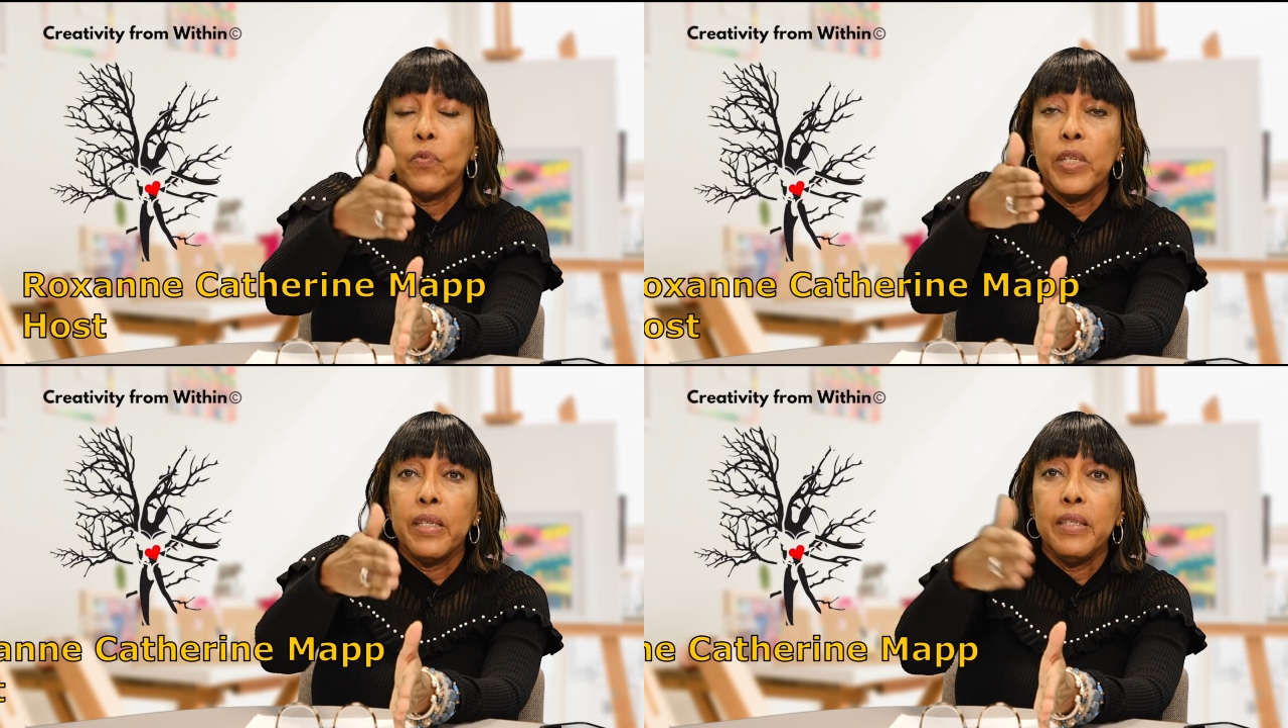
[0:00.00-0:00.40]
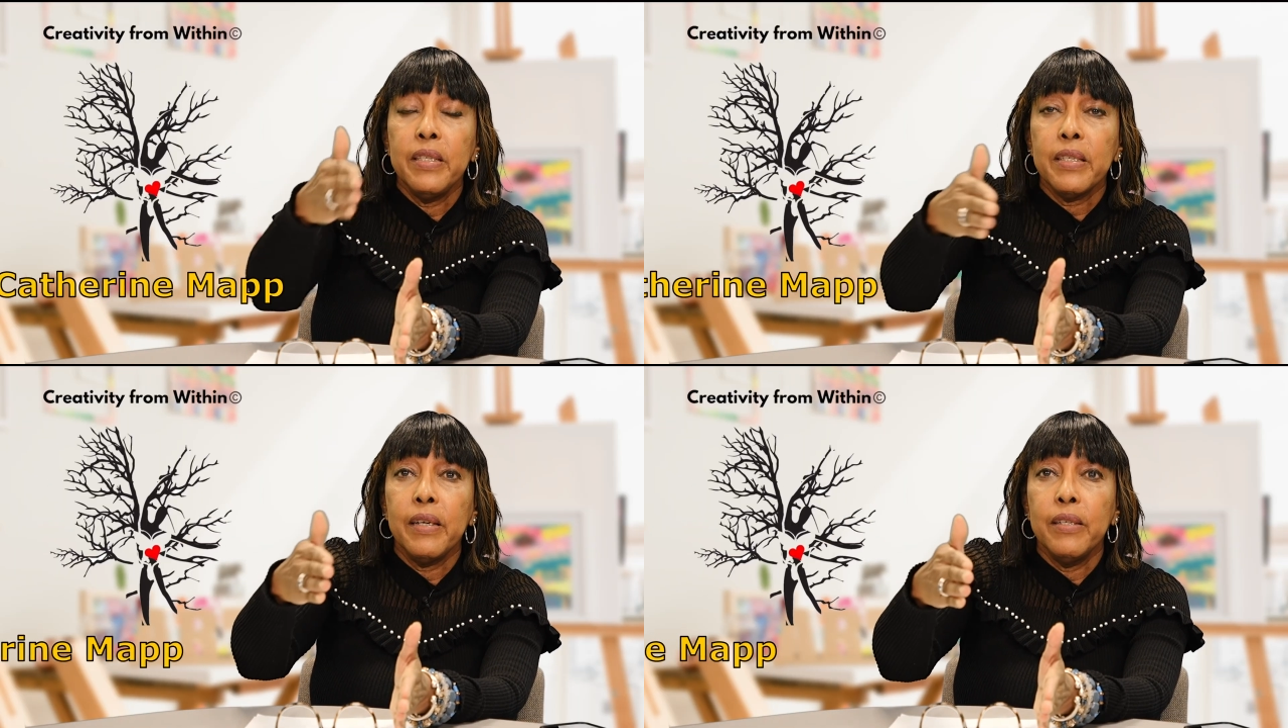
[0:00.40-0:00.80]
when I
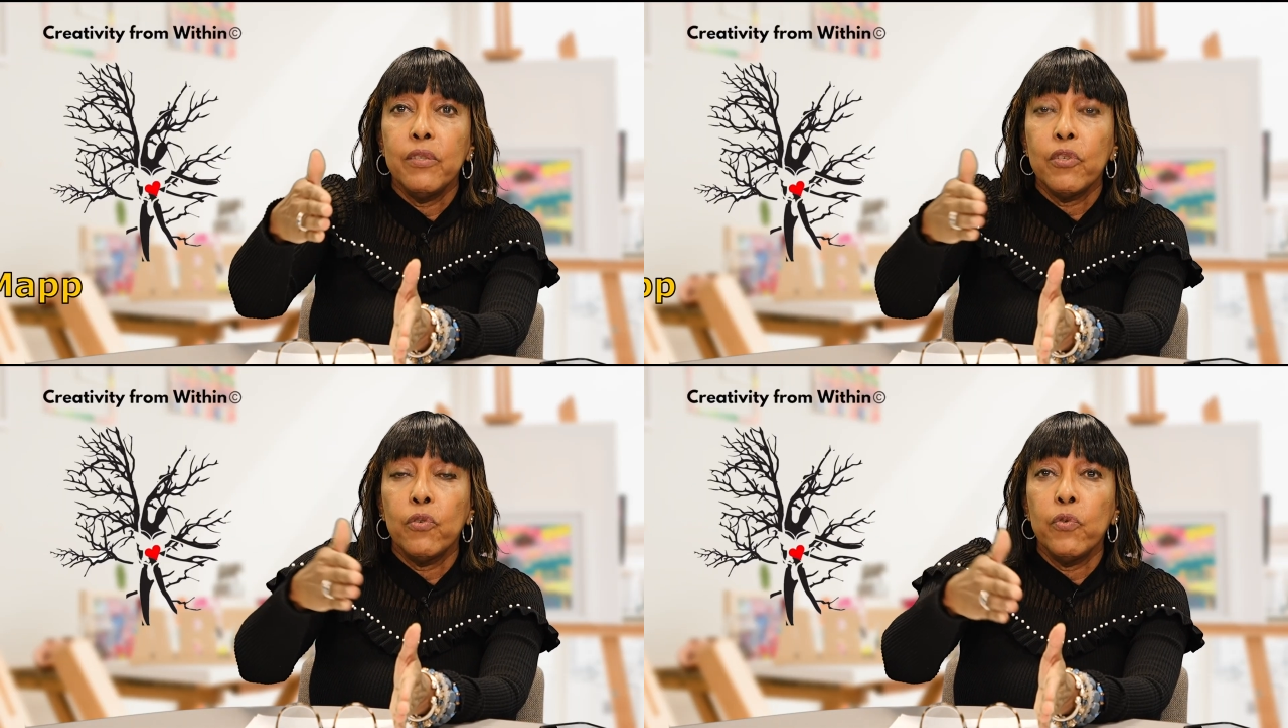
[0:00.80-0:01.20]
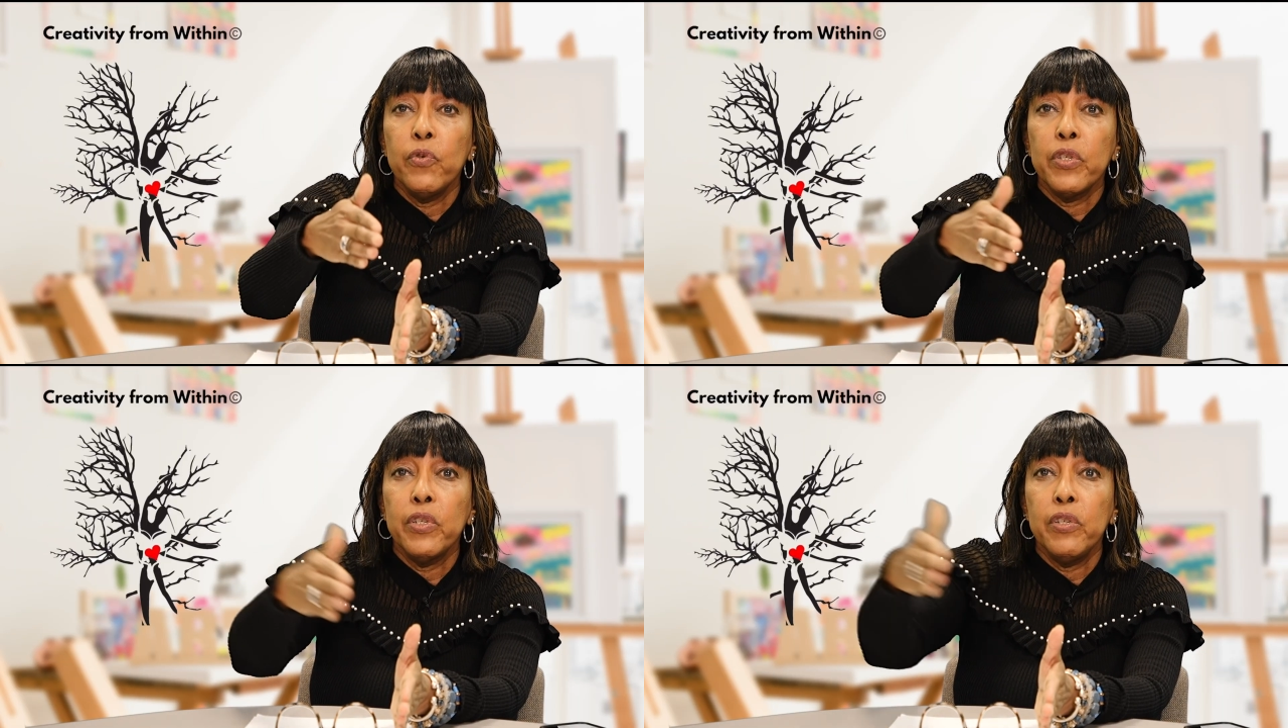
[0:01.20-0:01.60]
decided to go
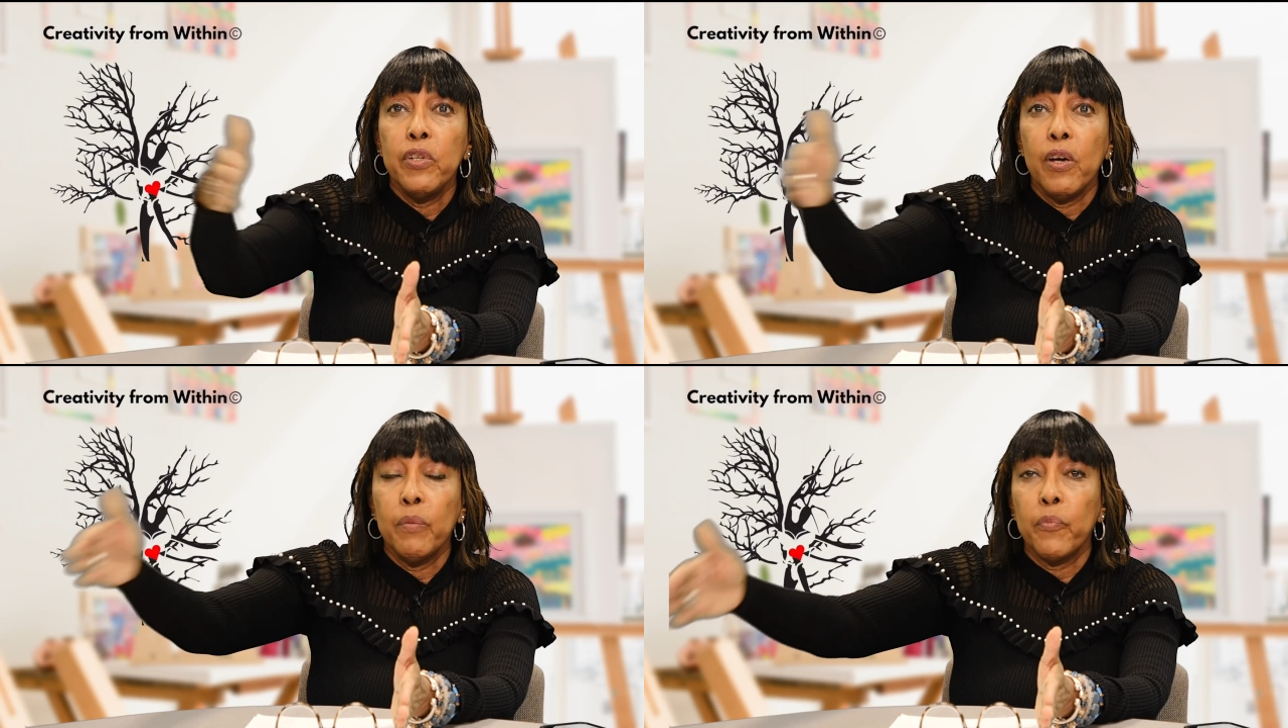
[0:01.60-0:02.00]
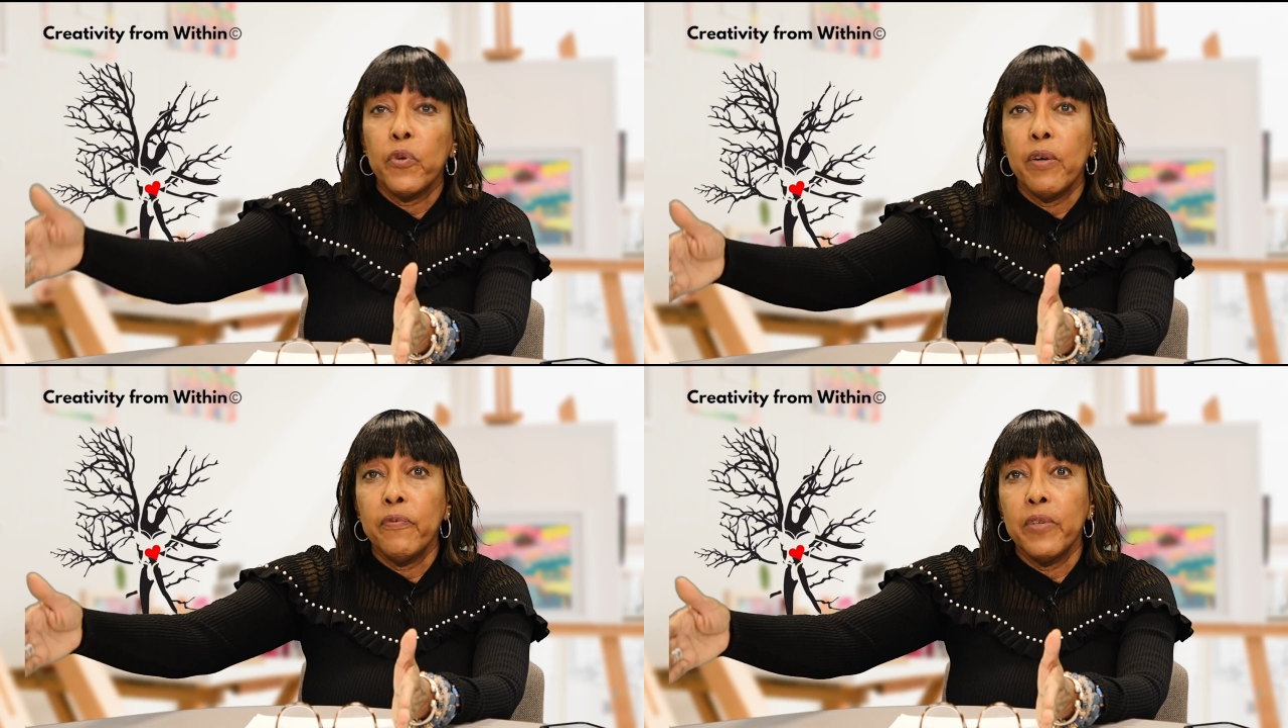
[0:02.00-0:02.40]
to the
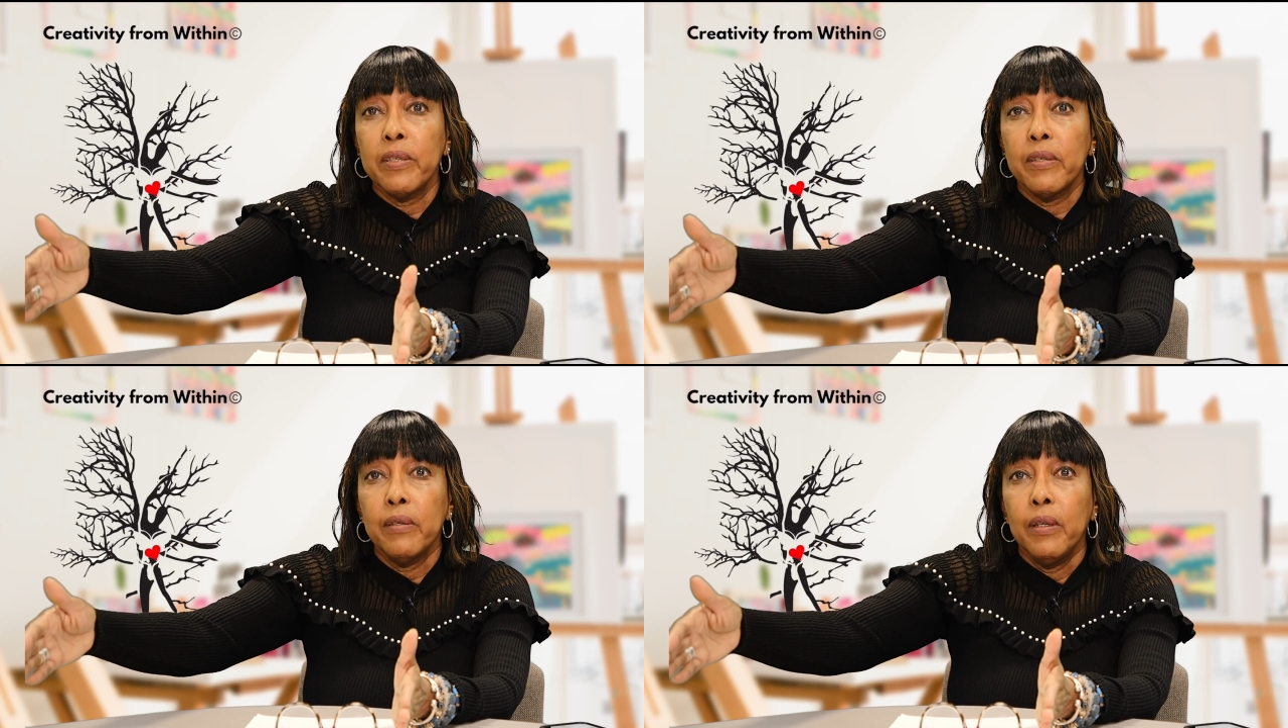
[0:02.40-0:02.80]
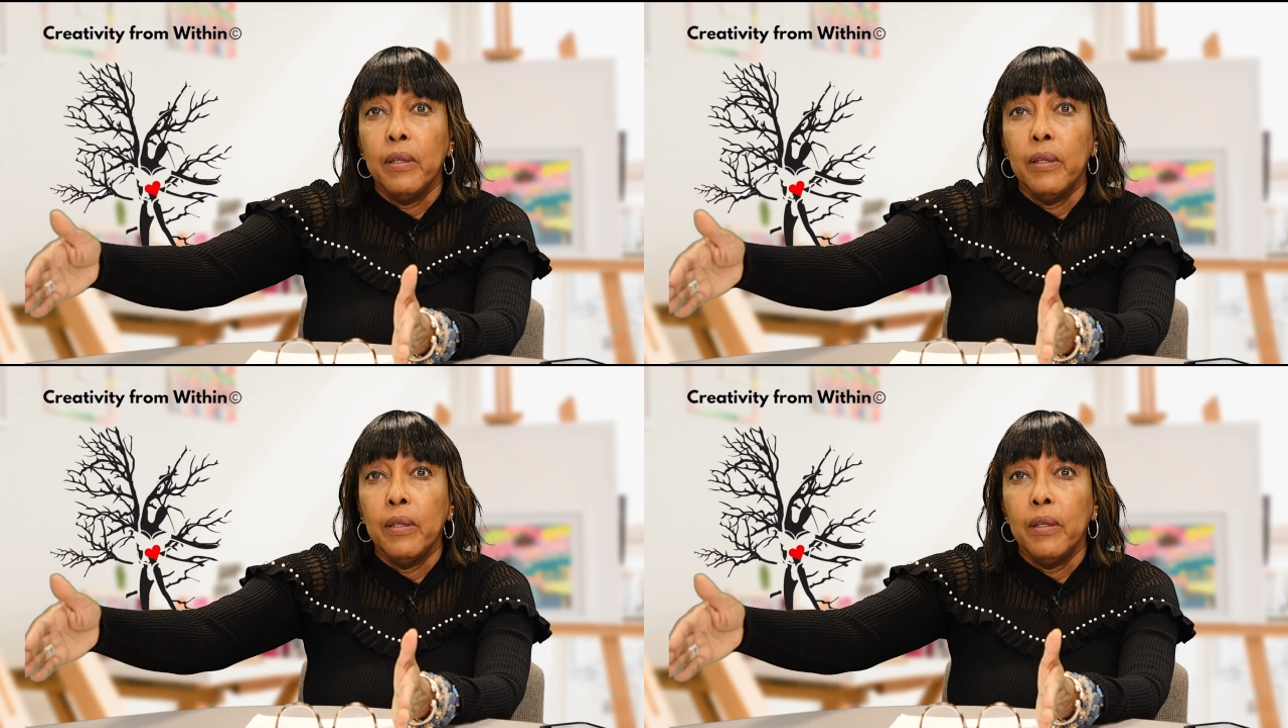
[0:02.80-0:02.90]
nonprofit